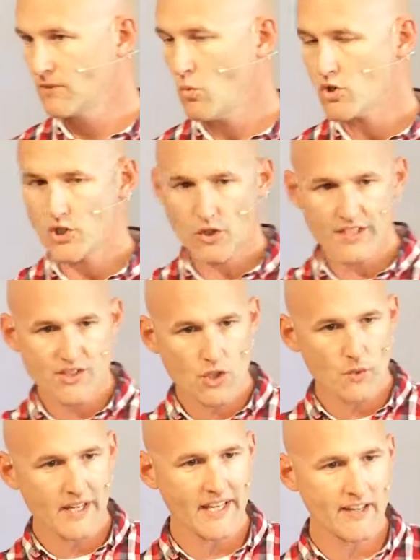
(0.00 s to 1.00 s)
What God is
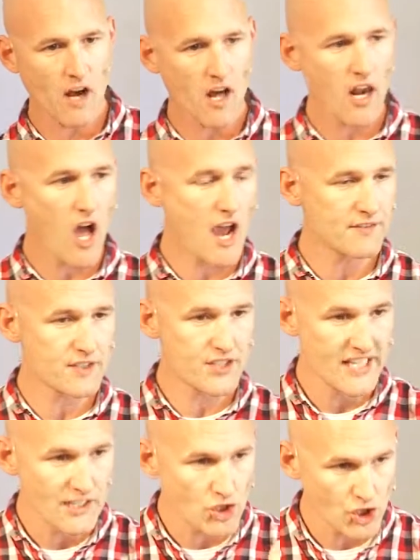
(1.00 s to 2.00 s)
doing in our lives as
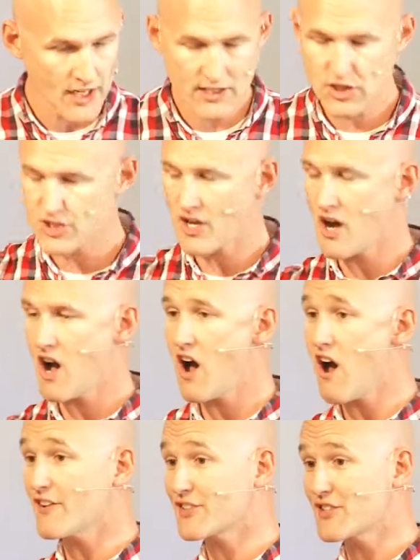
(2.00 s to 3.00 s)
he changes our
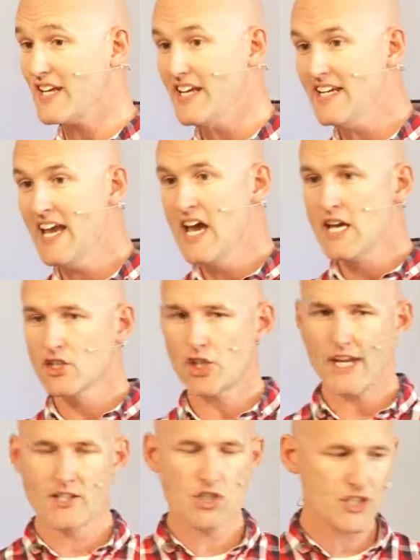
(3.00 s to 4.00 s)
hearts, as he
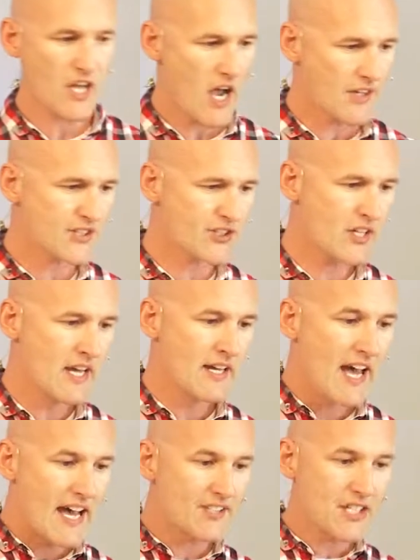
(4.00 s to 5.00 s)
changes us
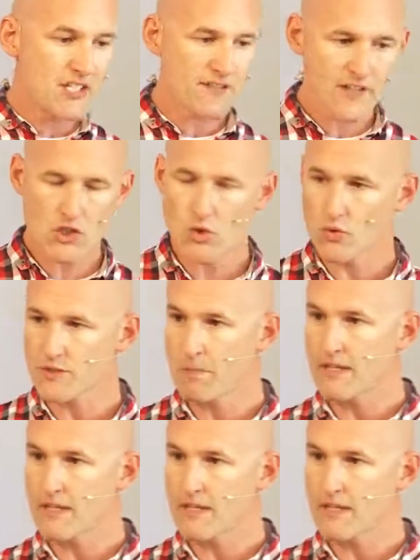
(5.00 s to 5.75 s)
as individuals.